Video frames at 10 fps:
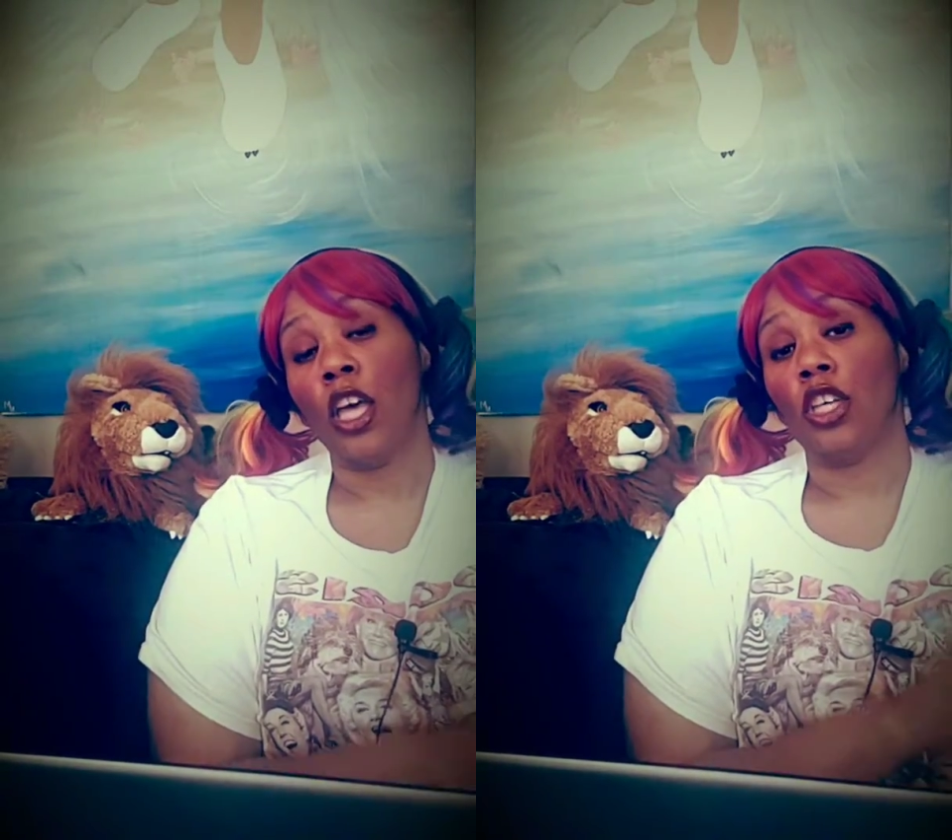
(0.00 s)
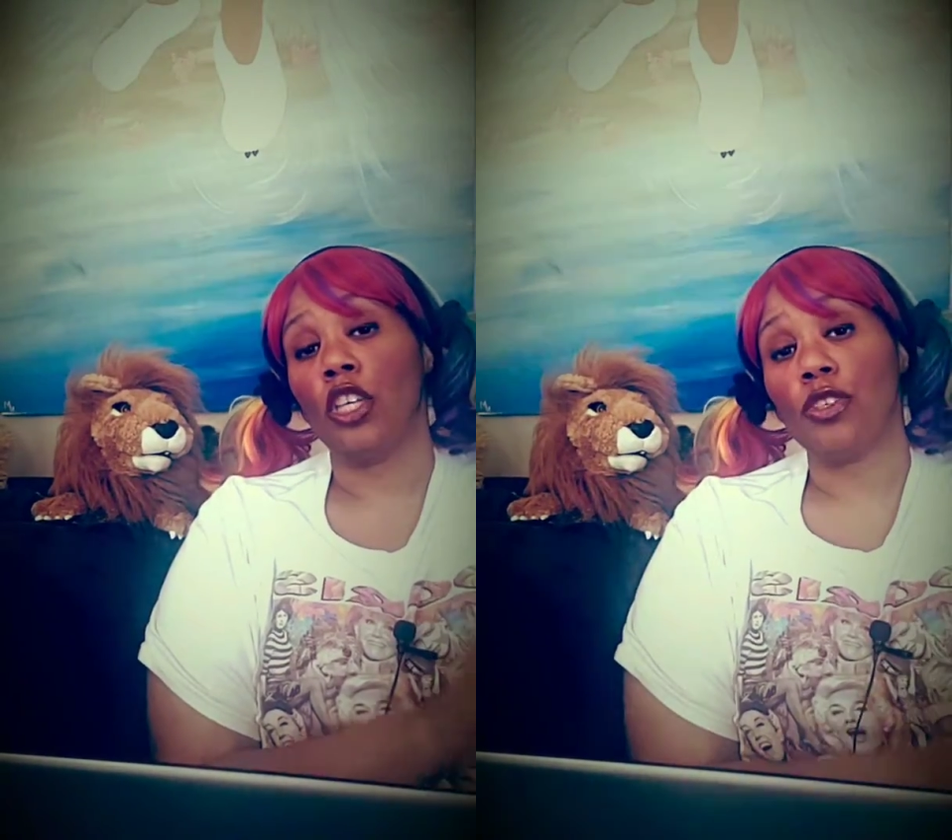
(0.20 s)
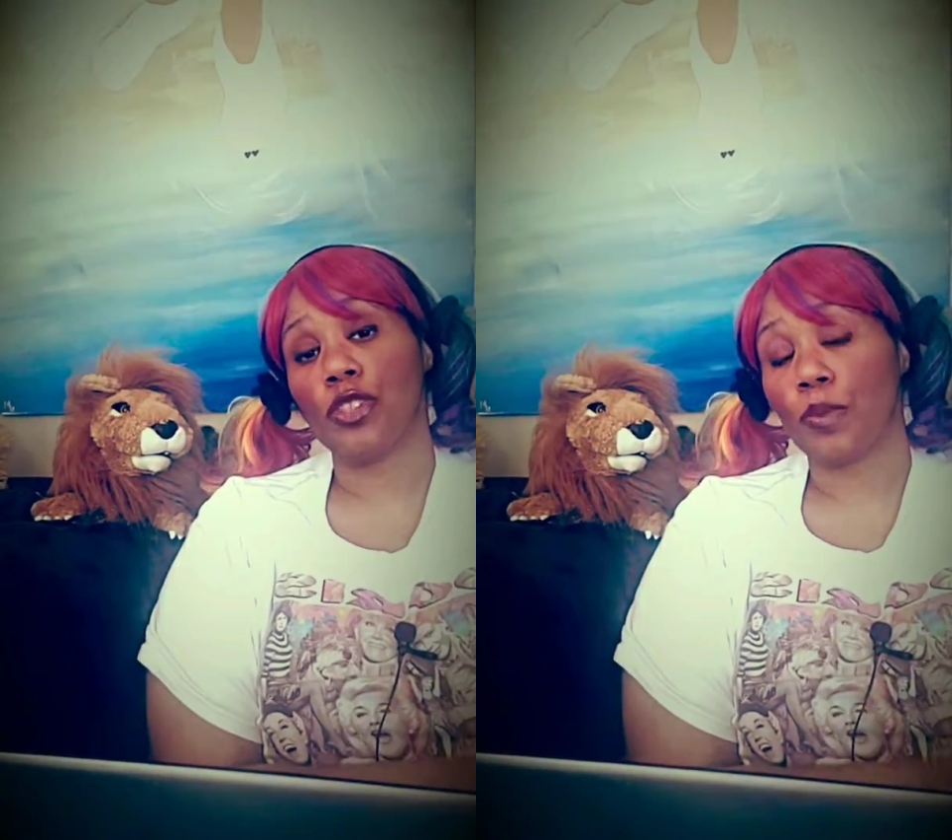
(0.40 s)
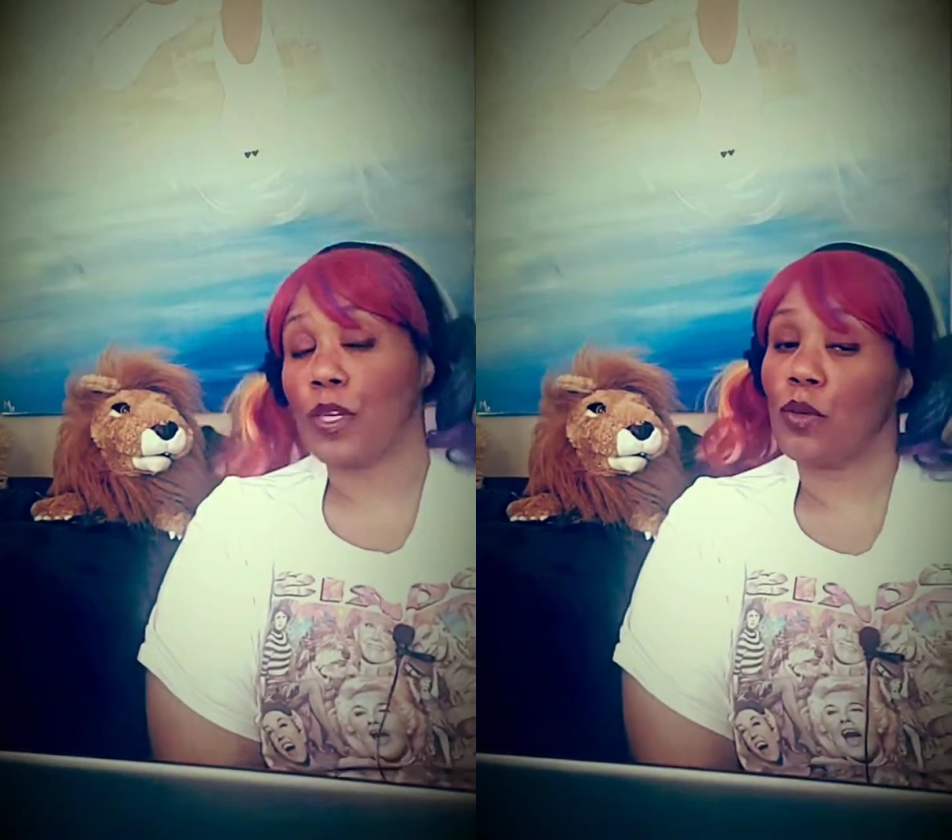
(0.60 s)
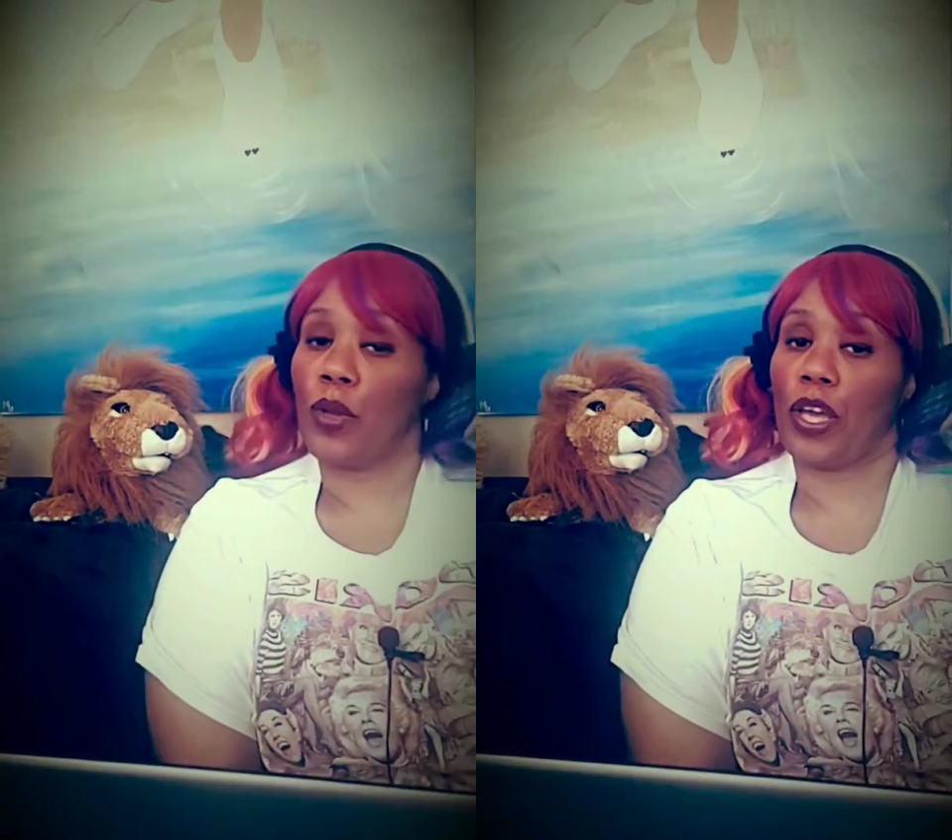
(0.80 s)
Used to
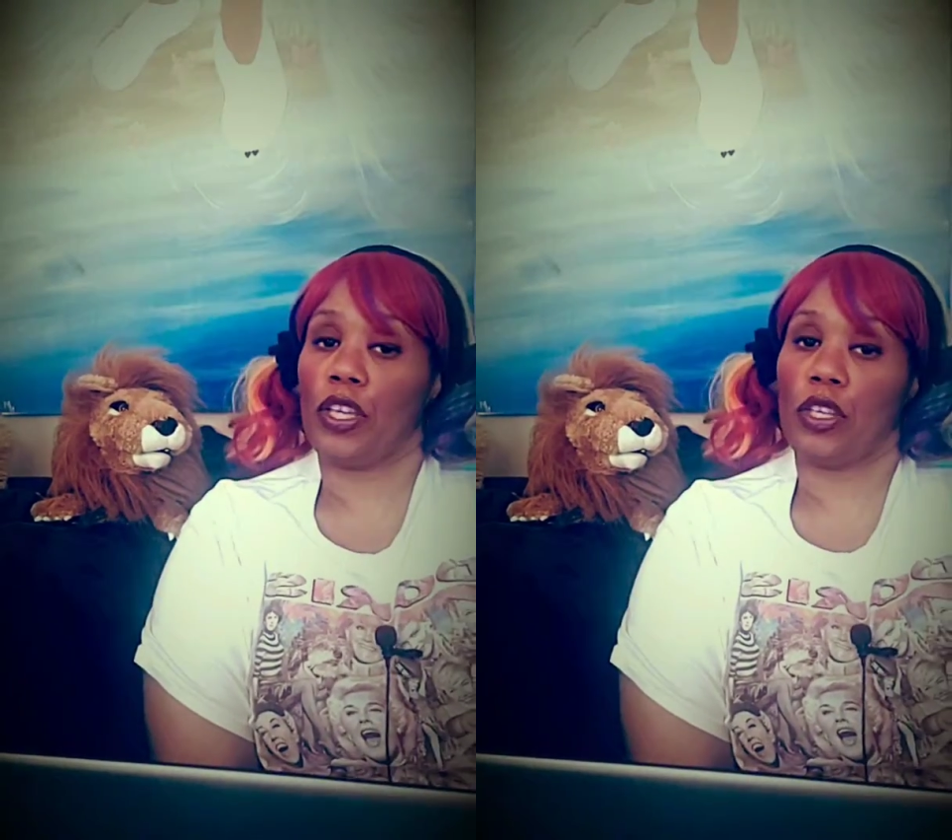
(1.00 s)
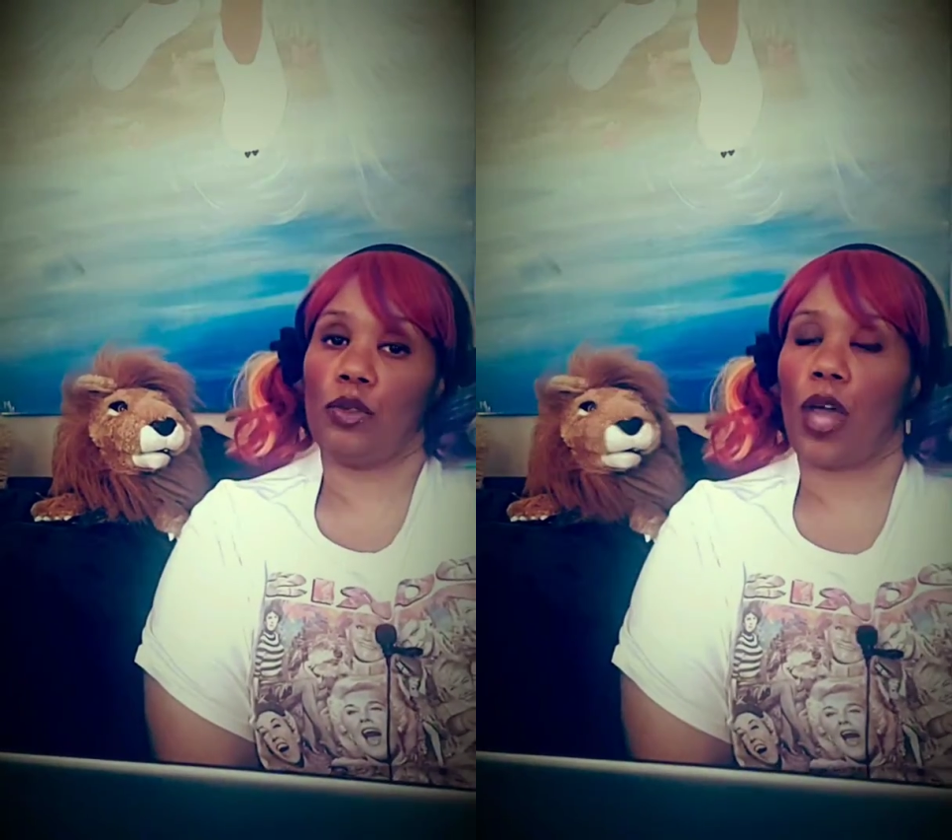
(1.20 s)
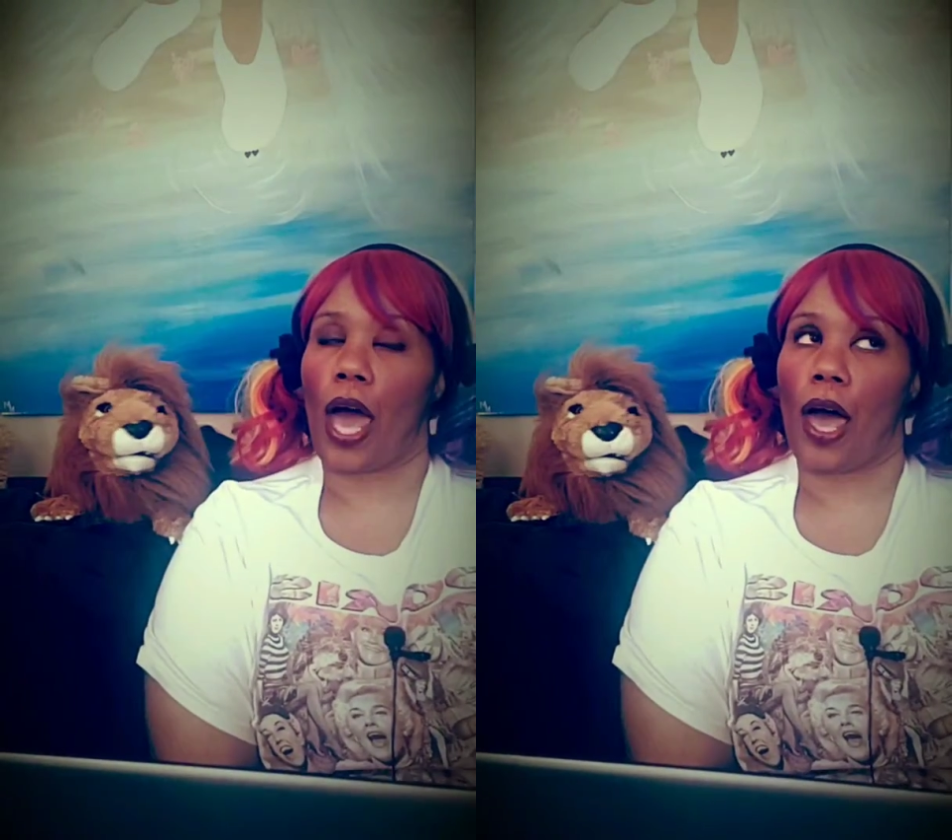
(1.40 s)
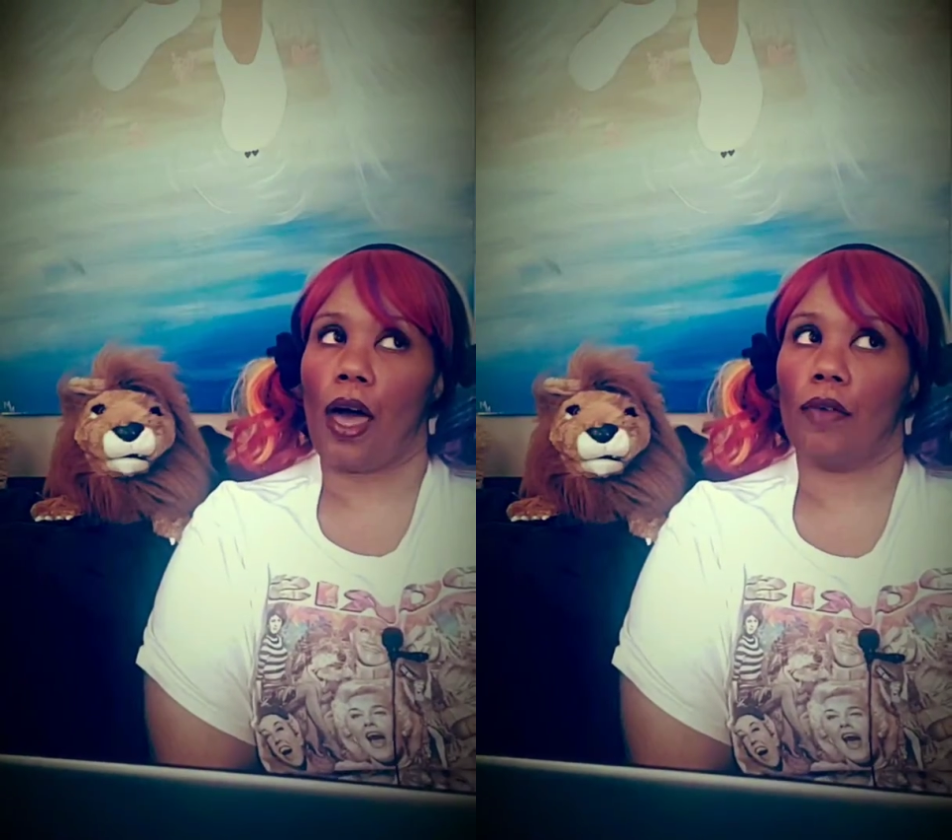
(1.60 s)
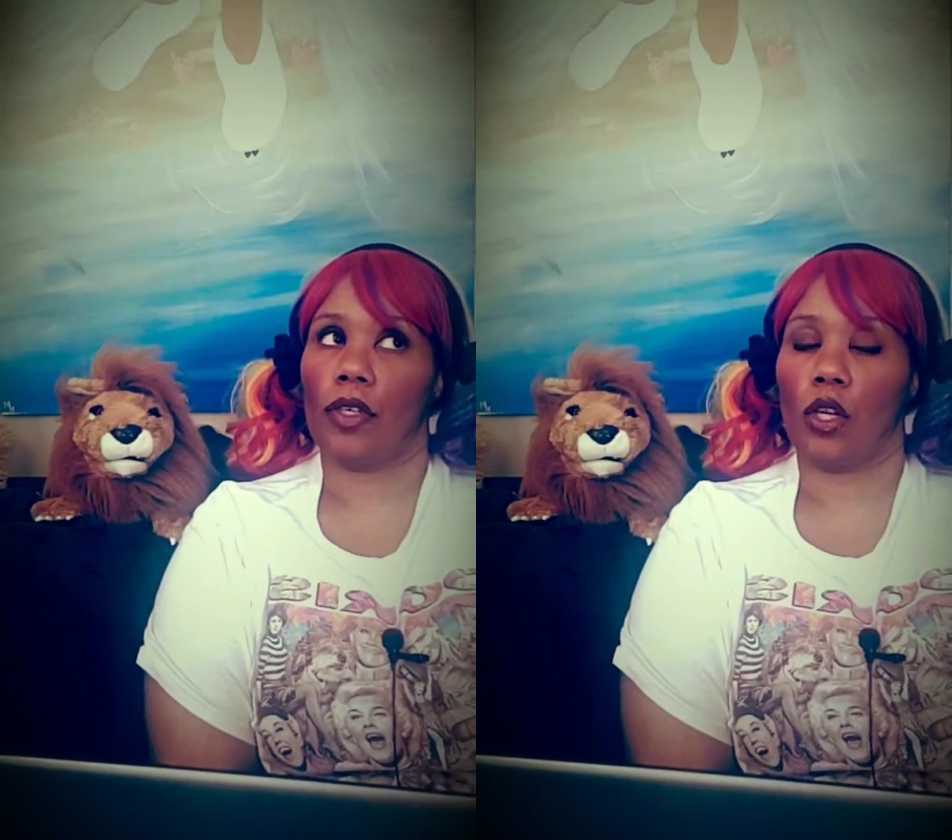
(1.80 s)
be where you'd have,